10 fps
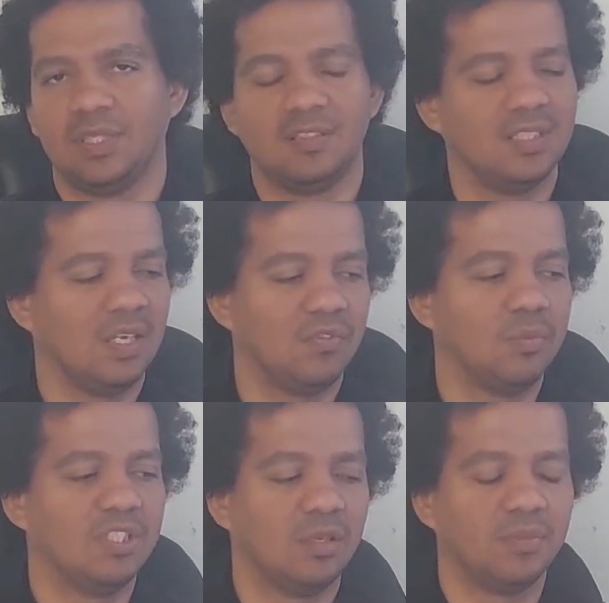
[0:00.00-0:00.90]
It doesn't have to
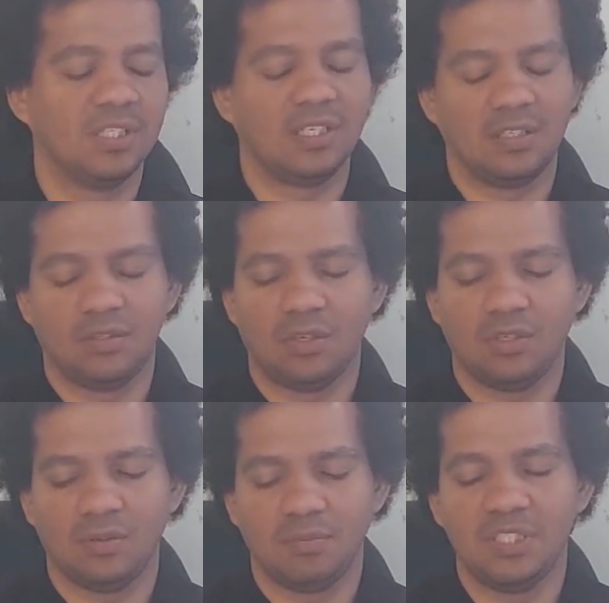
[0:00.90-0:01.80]
be something written
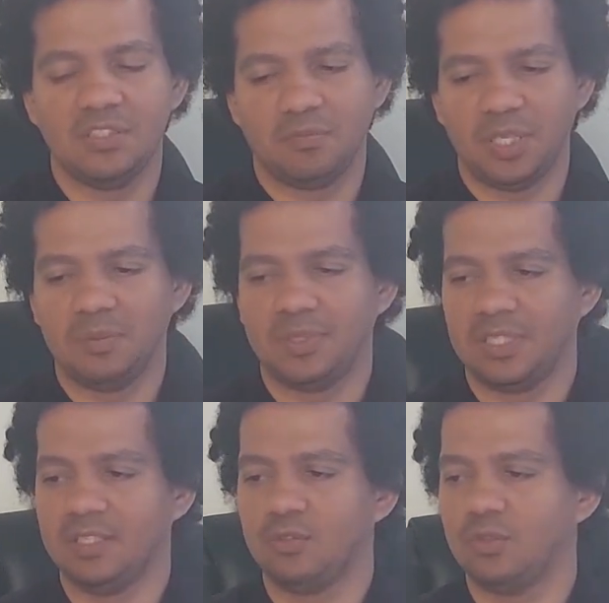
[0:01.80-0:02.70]
on a piece of paper.
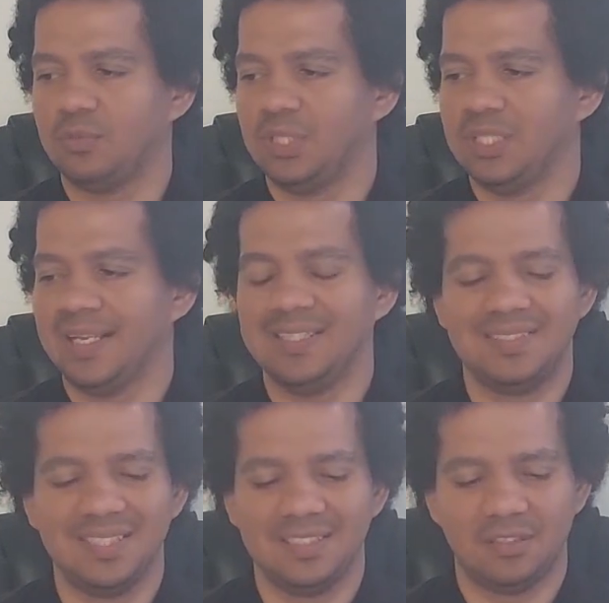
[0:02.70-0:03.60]
It could be any
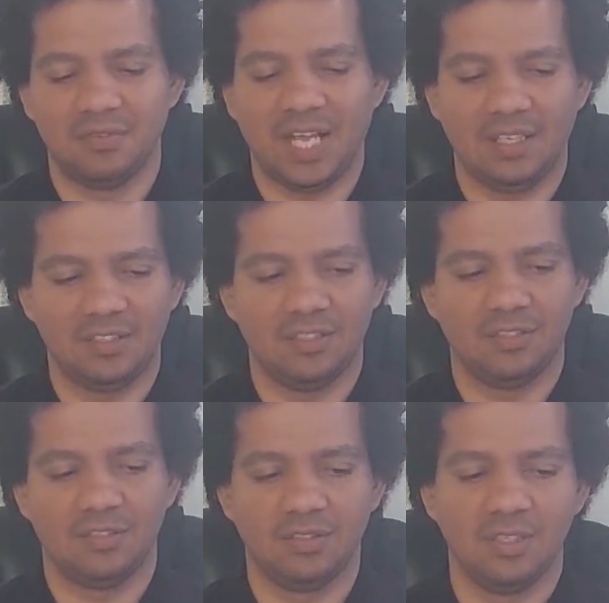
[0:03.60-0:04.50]
series of
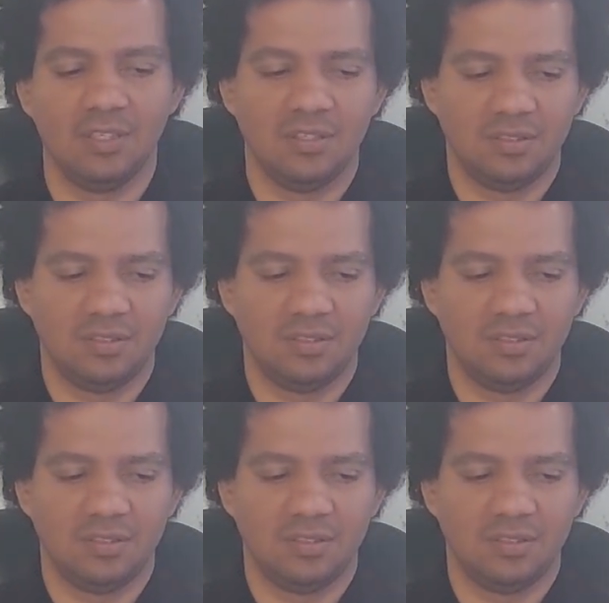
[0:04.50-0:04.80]
actions.